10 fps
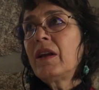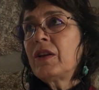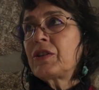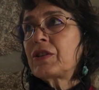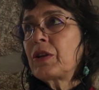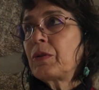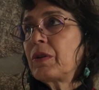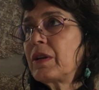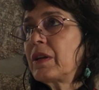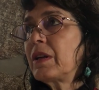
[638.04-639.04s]

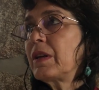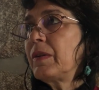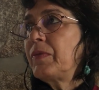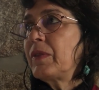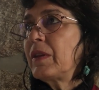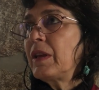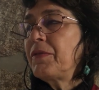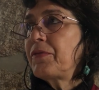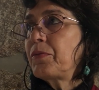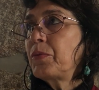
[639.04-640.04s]
So
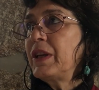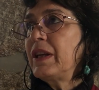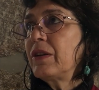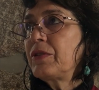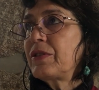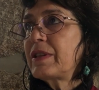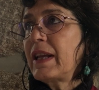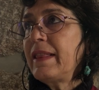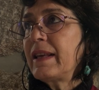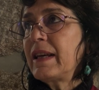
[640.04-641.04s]
if we
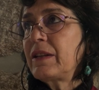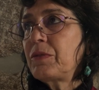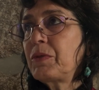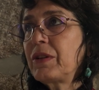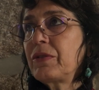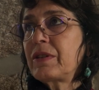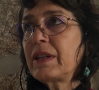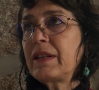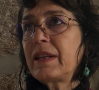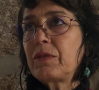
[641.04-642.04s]
understand that, we
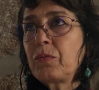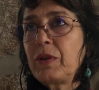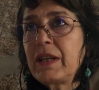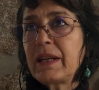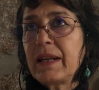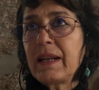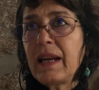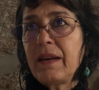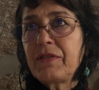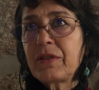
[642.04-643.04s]
understand that we can
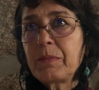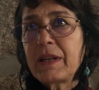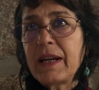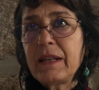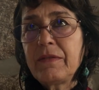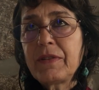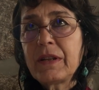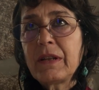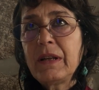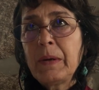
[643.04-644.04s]
have some kind of
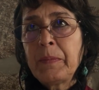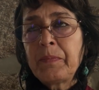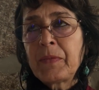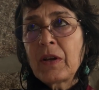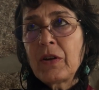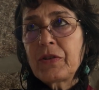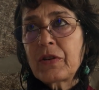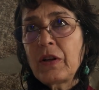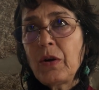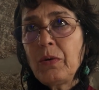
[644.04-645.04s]
a
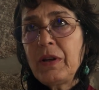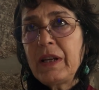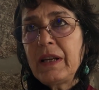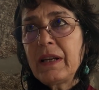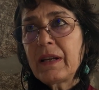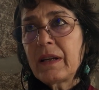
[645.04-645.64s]
slowly,